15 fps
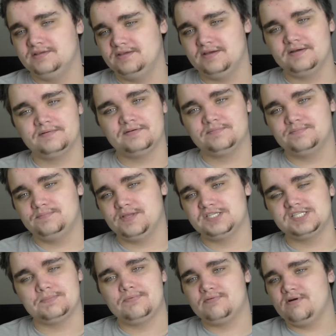yeah,
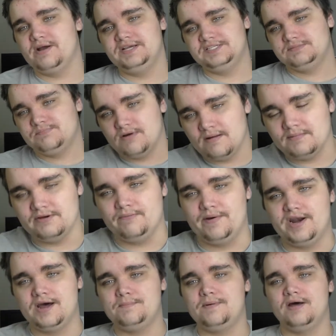plus the price probably
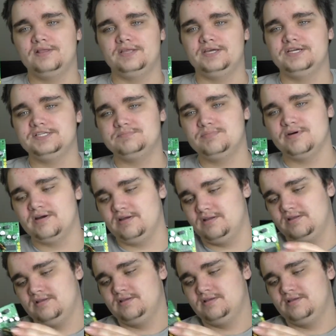went up on these, but